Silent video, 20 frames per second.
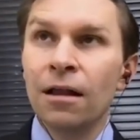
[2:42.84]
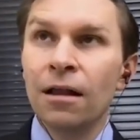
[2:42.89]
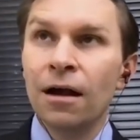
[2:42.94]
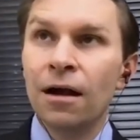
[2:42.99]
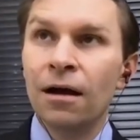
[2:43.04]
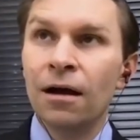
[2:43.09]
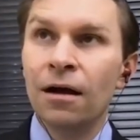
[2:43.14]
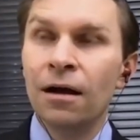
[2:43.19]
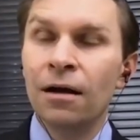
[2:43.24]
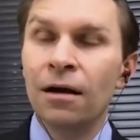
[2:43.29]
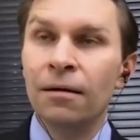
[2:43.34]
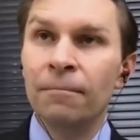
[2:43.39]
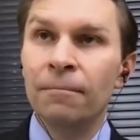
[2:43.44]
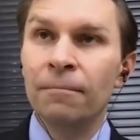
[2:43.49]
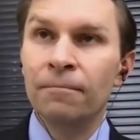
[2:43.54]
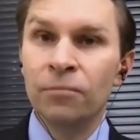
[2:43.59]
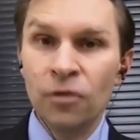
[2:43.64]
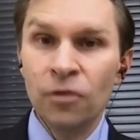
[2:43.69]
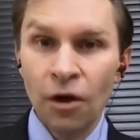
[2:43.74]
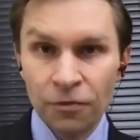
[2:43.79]
um,
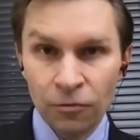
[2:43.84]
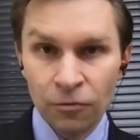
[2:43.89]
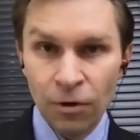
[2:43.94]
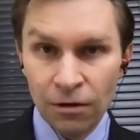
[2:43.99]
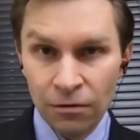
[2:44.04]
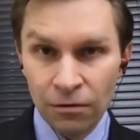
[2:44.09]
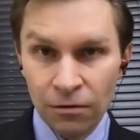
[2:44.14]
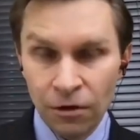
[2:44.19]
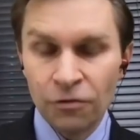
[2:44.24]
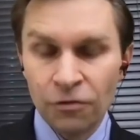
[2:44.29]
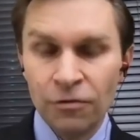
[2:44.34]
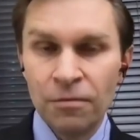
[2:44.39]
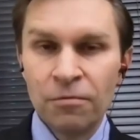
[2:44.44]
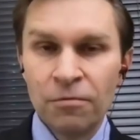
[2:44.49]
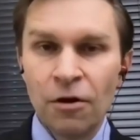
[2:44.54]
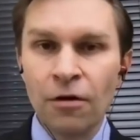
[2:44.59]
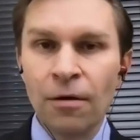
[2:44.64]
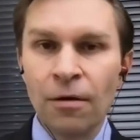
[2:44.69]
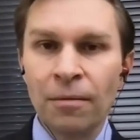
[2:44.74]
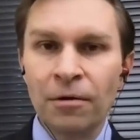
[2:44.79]
not the one, not the
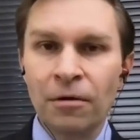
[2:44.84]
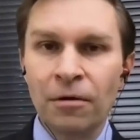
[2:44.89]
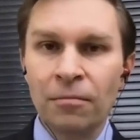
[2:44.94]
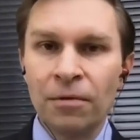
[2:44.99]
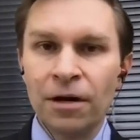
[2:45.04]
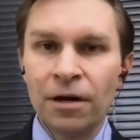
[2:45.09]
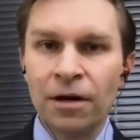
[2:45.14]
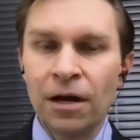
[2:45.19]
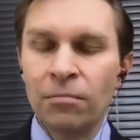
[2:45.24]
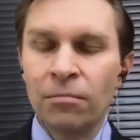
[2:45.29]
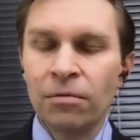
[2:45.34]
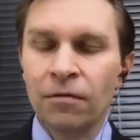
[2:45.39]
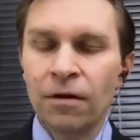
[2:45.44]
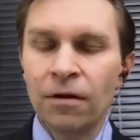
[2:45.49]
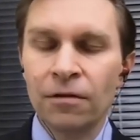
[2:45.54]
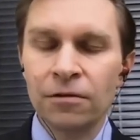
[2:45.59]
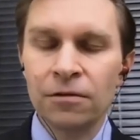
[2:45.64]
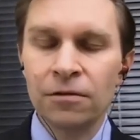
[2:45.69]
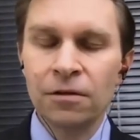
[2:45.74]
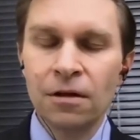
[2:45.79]
reprogramming one, but a couple of
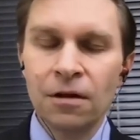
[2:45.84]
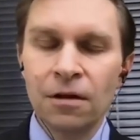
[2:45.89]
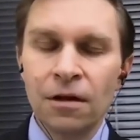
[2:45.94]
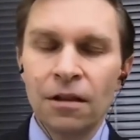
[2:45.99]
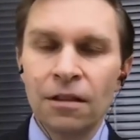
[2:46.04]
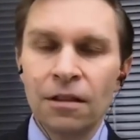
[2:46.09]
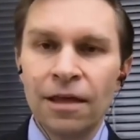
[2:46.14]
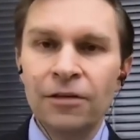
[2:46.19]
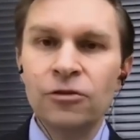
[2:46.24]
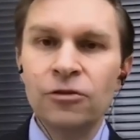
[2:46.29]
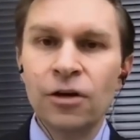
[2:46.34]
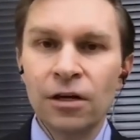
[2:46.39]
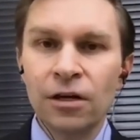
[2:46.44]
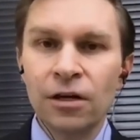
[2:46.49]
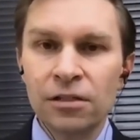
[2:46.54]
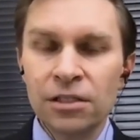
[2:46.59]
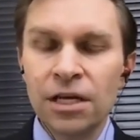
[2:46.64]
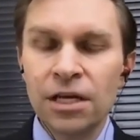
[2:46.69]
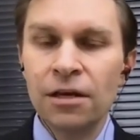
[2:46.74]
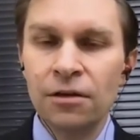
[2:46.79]
others, they took
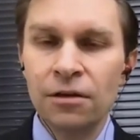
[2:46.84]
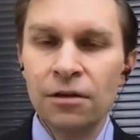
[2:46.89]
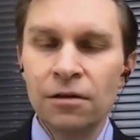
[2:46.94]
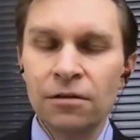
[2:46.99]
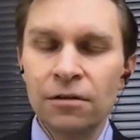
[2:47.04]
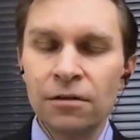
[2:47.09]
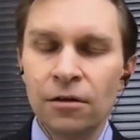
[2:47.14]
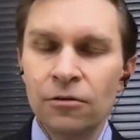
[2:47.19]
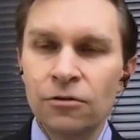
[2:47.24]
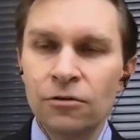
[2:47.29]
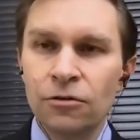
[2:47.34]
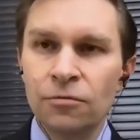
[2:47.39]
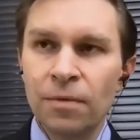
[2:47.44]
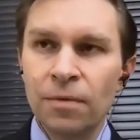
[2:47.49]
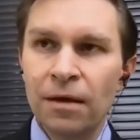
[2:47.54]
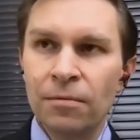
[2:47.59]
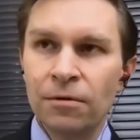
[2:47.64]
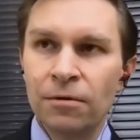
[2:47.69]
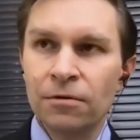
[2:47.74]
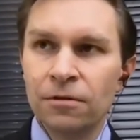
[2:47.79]
us ten years. Those two
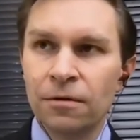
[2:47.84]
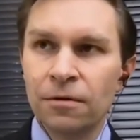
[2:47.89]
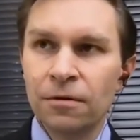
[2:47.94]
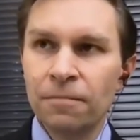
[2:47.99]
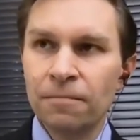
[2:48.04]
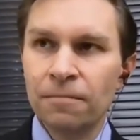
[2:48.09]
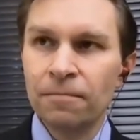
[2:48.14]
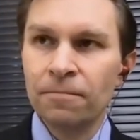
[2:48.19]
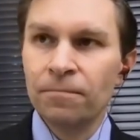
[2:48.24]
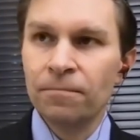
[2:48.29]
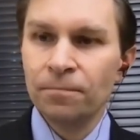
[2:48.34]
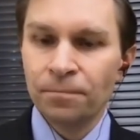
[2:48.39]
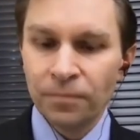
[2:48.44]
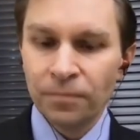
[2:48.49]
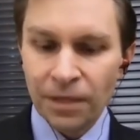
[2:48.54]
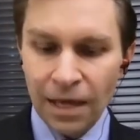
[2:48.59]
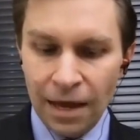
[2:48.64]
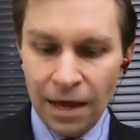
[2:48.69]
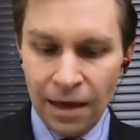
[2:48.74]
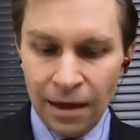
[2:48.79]
papers,
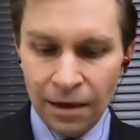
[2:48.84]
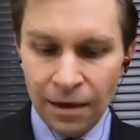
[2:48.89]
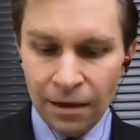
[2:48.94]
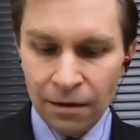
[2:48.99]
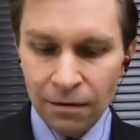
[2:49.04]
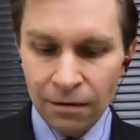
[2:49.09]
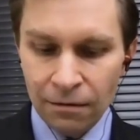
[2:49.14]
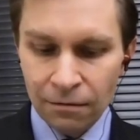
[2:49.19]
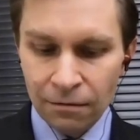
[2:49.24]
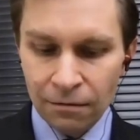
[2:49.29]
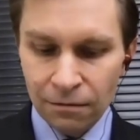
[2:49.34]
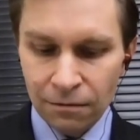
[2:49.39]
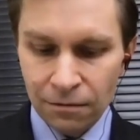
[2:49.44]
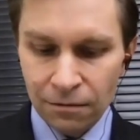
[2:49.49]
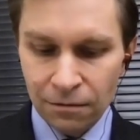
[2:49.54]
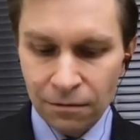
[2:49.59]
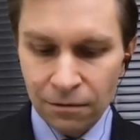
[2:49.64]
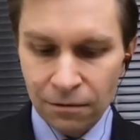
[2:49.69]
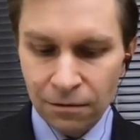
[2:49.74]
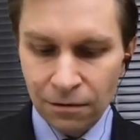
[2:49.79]
and
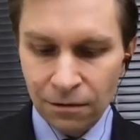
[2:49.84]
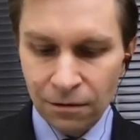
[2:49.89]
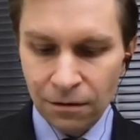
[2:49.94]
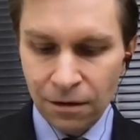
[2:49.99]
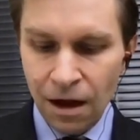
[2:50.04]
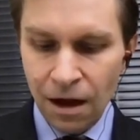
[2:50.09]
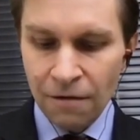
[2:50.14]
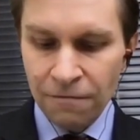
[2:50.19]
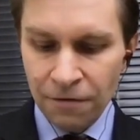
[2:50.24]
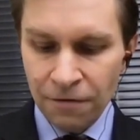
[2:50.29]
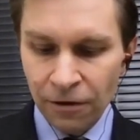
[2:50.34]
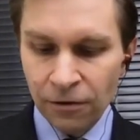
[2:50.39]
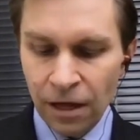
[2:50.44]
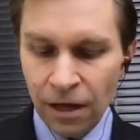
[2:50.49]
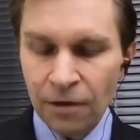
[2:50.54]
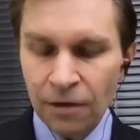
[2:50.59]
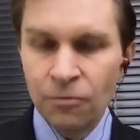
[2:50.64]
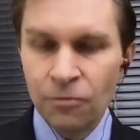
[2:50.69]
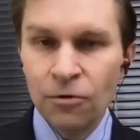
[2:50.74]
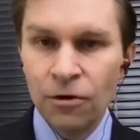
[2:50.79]
I felt
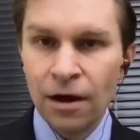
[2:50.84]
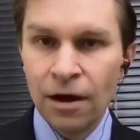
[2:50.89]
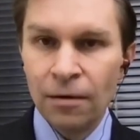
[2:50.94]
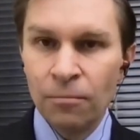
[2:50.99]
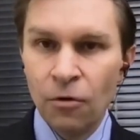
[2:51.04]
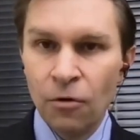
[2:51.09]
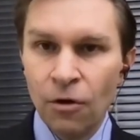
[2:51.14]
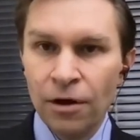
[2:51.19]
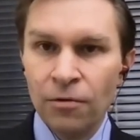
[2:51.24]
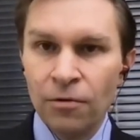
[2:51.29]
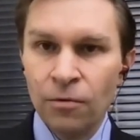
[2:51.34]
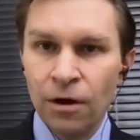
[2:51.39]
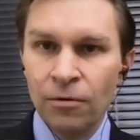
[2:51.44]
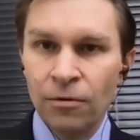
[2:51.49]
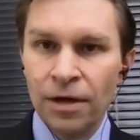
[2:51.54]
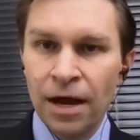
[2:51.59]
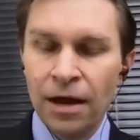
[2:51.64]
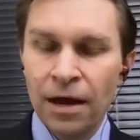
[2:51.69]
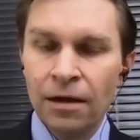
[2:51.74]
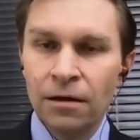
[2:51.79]
like we were at a point where
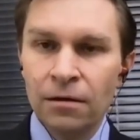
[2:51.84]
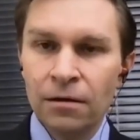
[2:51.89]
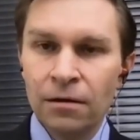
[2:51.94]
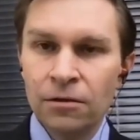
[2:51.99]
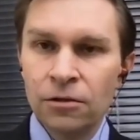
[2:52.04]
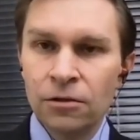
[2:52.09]
we had